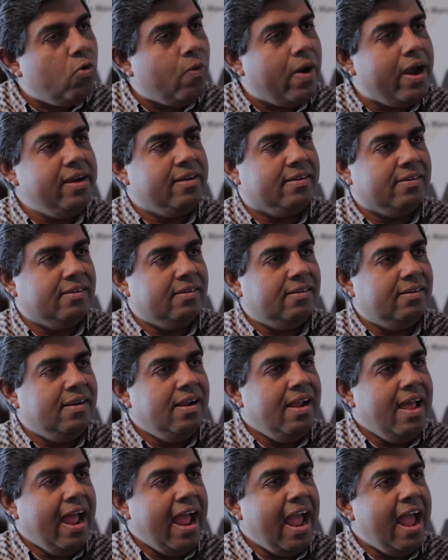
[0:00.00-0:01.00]
vital
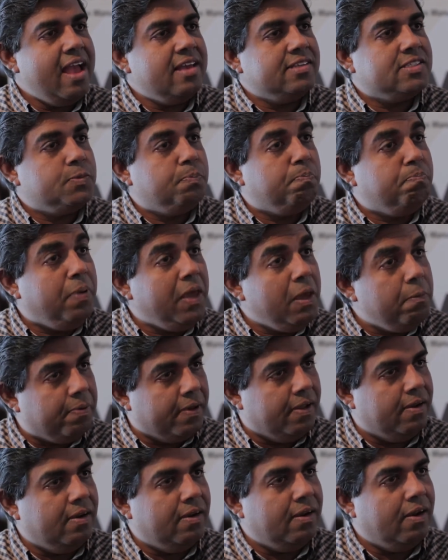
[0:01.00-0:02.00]
as
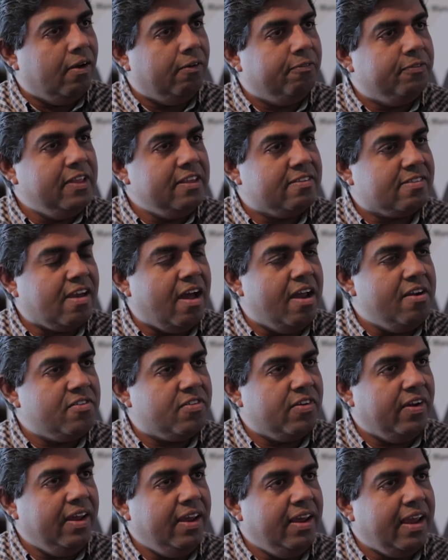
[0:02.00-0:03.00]
people of this
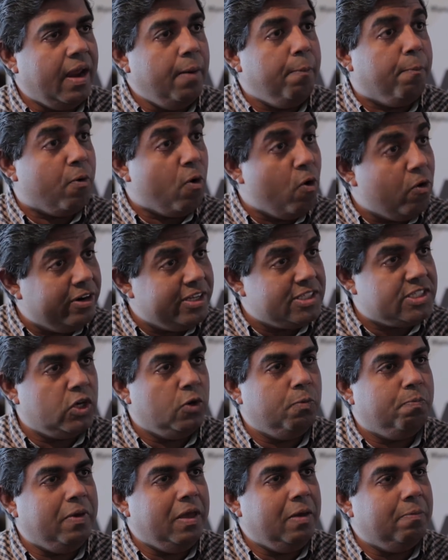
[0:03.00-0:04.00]
country and
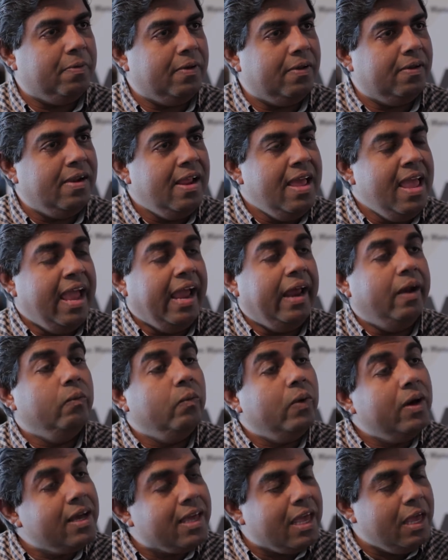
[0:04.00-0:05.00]
progressive people and
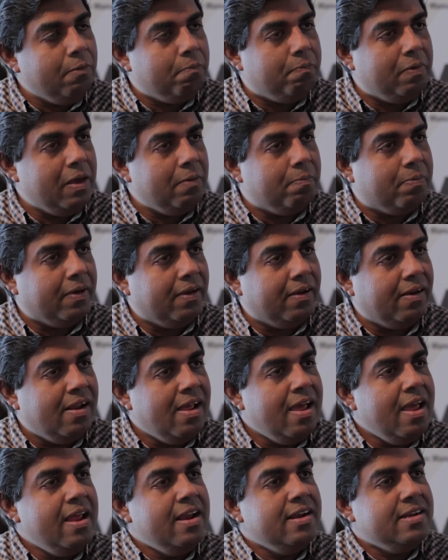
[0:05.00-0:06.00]
working people
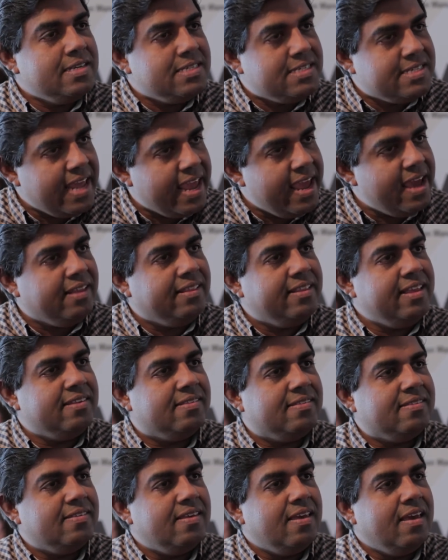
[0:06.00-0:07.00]
take
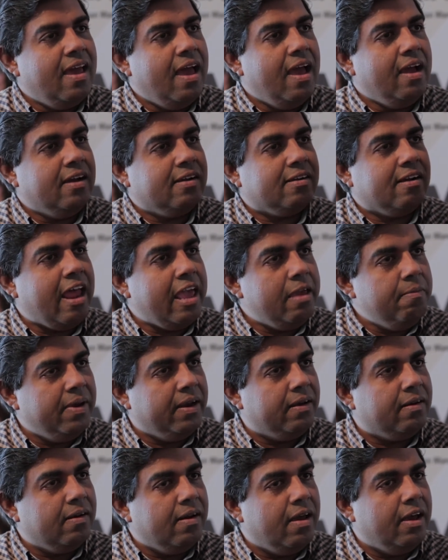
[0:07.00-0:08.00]
this
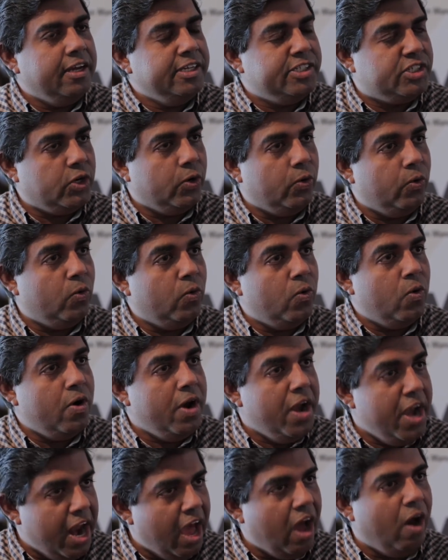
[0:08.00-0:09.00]
climate issue
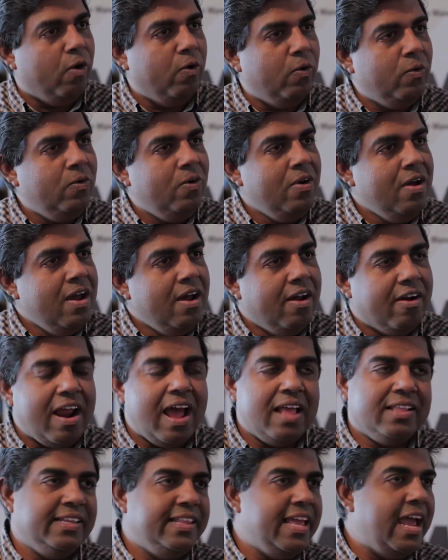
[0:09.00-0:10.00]
now
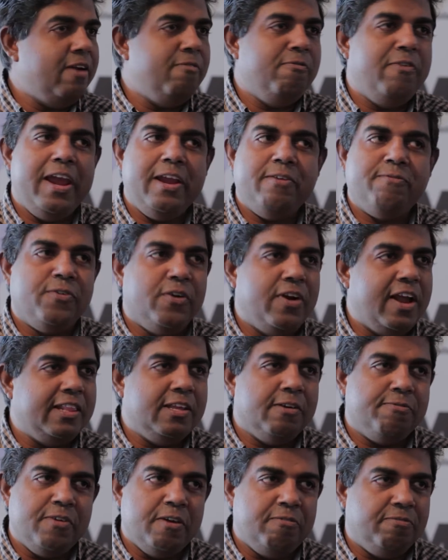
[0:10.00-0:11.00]
rather than wait for
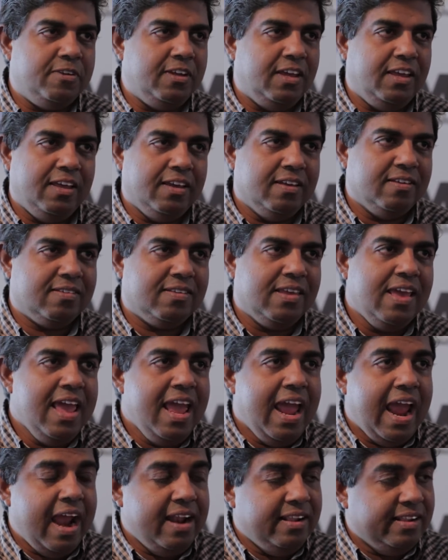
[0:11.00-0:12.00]
another 50 years.
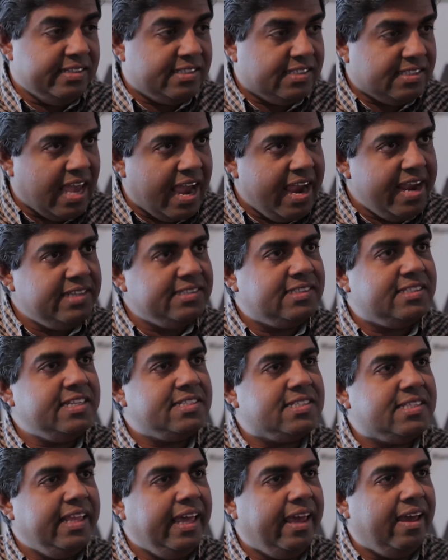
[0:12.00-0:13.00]
And the science
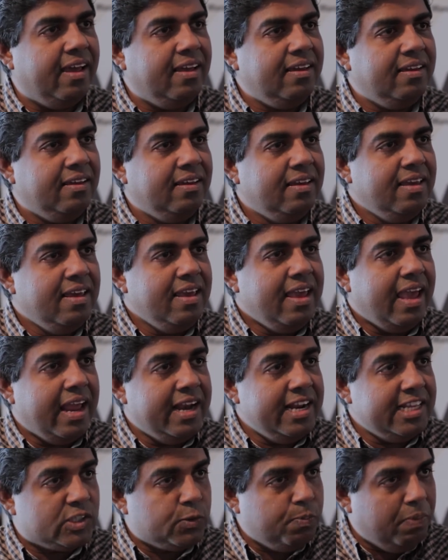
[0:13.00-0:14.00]
is there
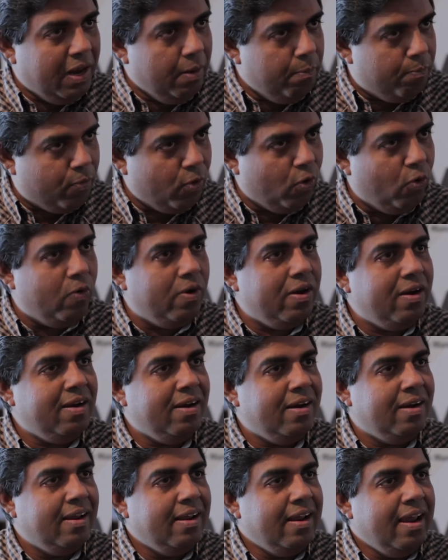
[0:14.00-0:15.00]
and it's been proven
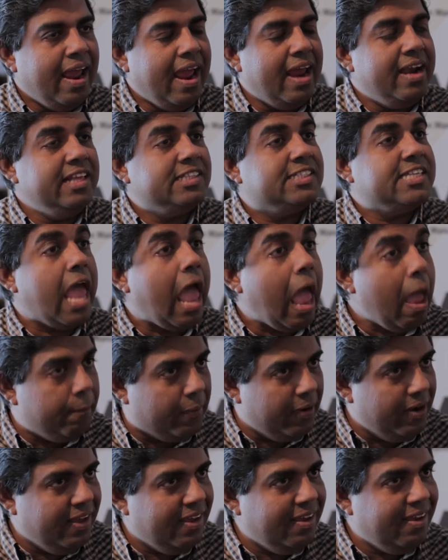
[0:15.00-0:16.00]
and it's
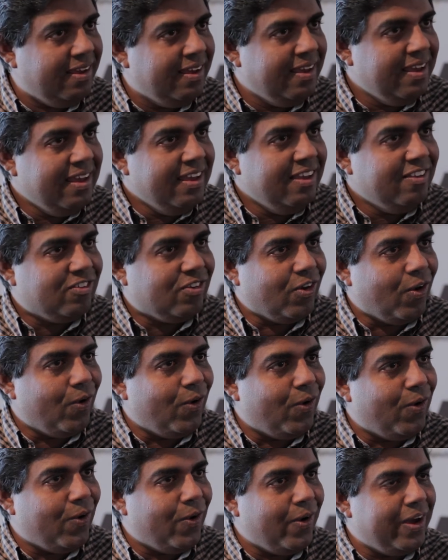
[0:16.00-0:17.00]
happening.
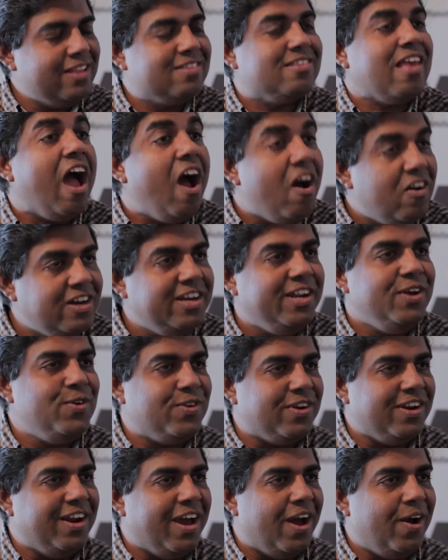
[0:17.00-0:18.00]
So it's our
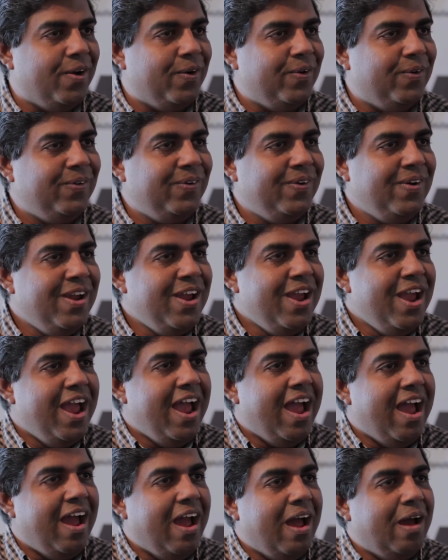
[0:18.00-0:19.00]
duty now
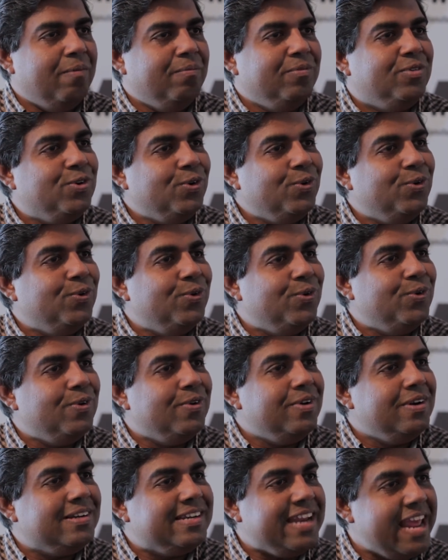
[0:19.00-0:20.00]
to
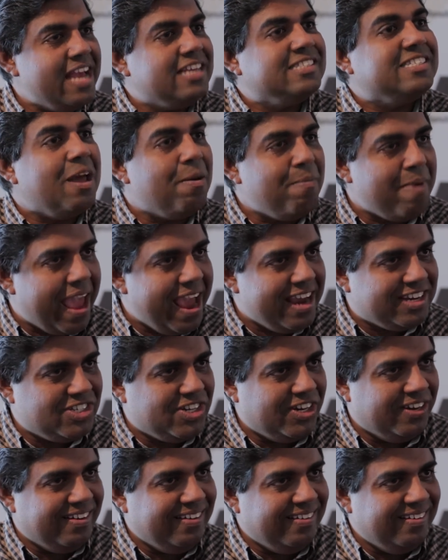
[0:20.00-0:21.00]
take some
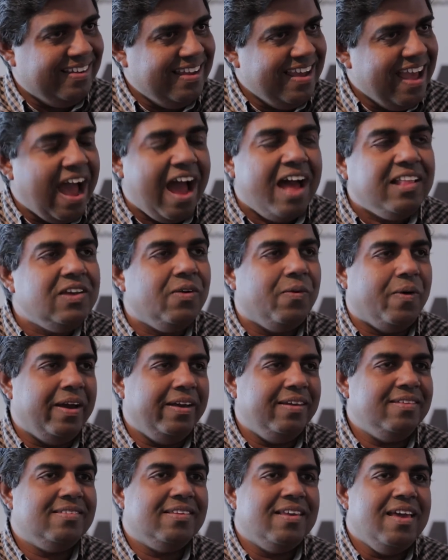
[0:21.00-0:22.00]
action.
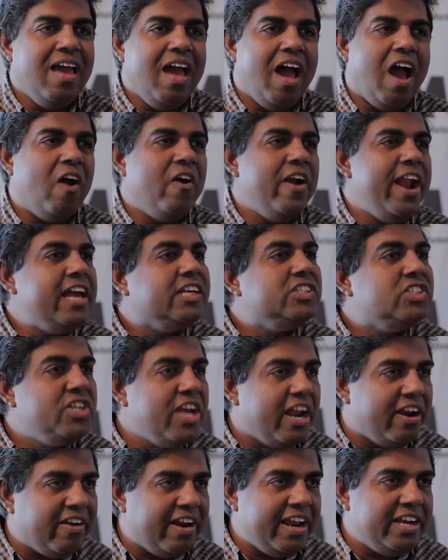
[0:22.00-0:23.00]
Otherwise, our next
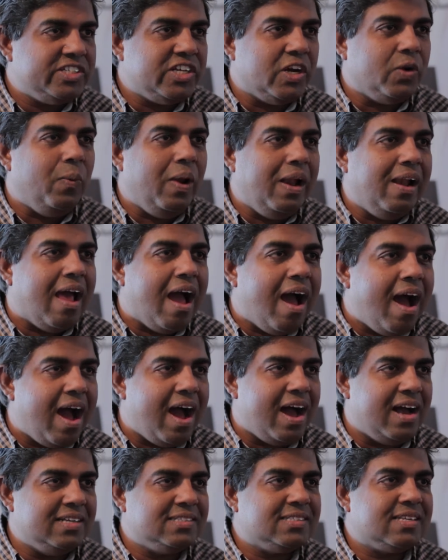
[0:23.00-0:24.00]
generation will
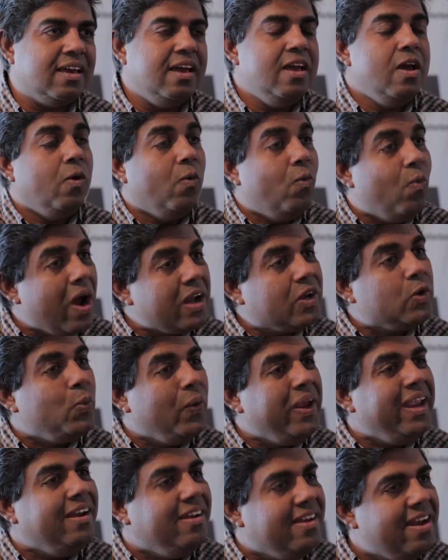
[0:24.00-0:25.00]
ask what
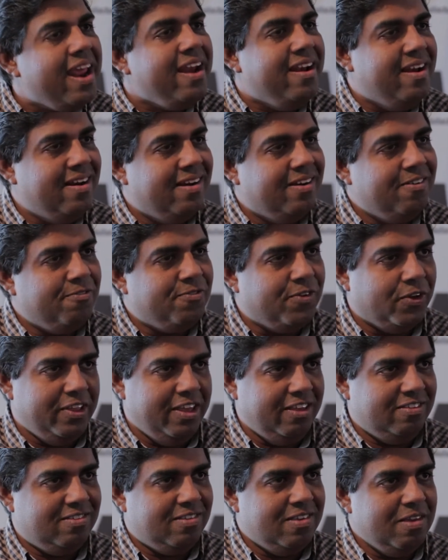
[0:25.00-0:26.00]
we did for
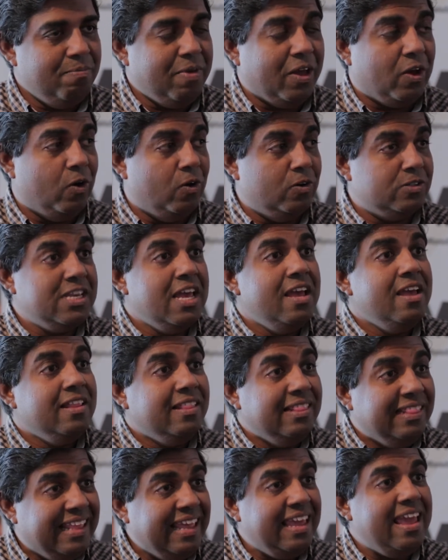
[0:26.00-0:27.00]
this, because
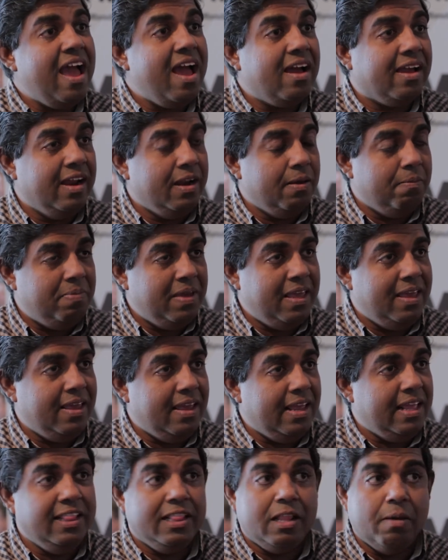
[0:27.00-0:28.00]
they are going to be
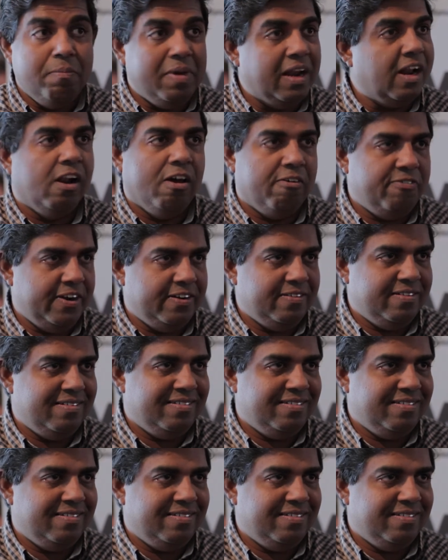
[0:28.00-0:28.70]
in the middle of it.